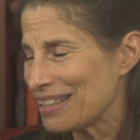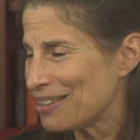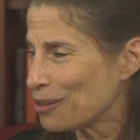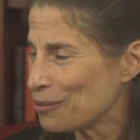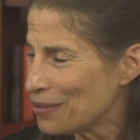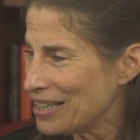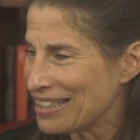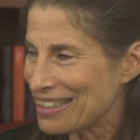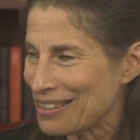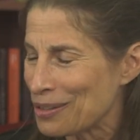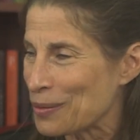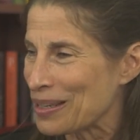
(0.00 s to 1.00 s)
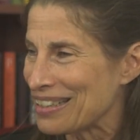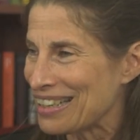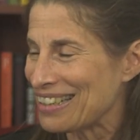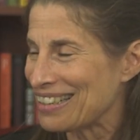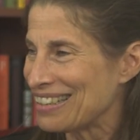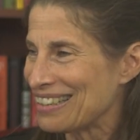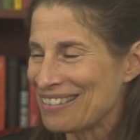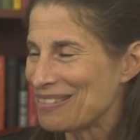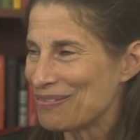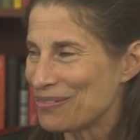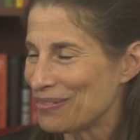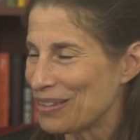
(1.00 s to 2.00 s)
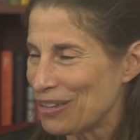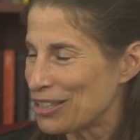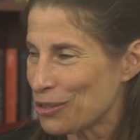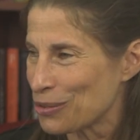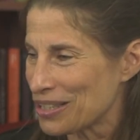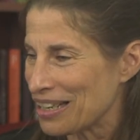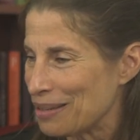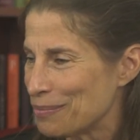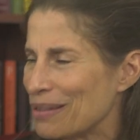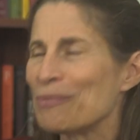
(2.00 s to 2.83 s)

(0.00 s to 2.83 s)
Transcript: and you can read it, you know, in, in a very short time,